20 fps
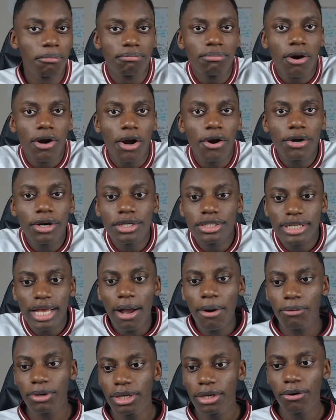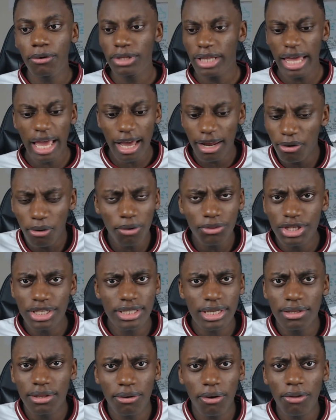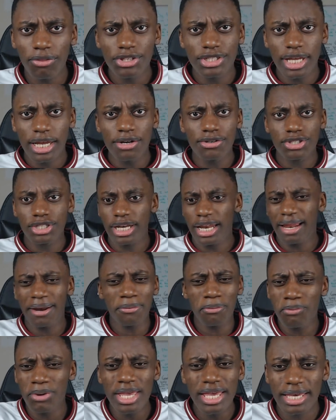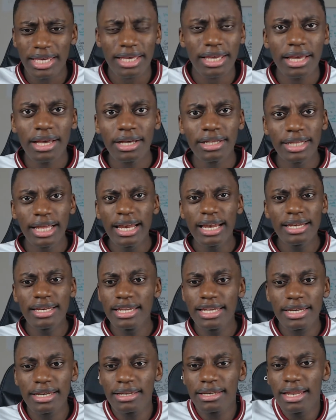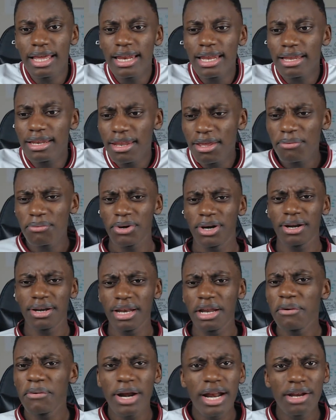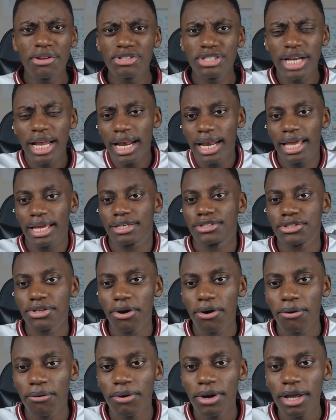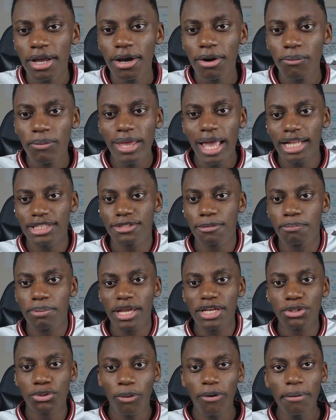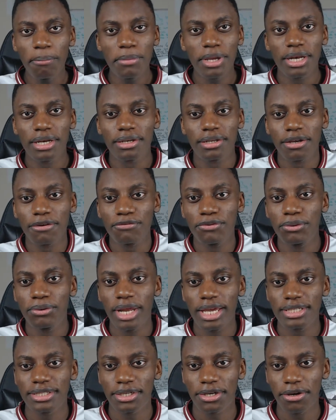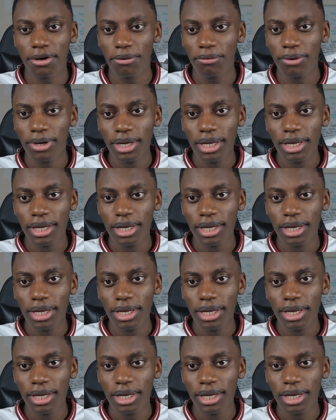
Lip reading: Hertha's out. You know, they had all this energy. They had a week. They didn't need it. They were energetic. So we had to play Dortmund a few days ago.